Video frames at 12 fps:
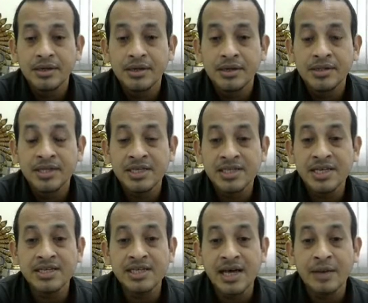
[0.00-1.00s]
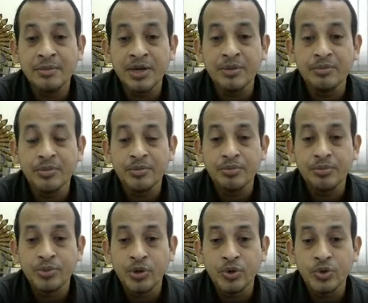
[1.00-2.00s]
These things are being
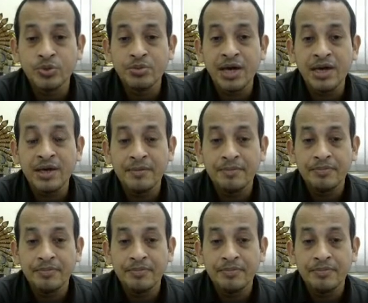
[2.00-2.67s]
produced by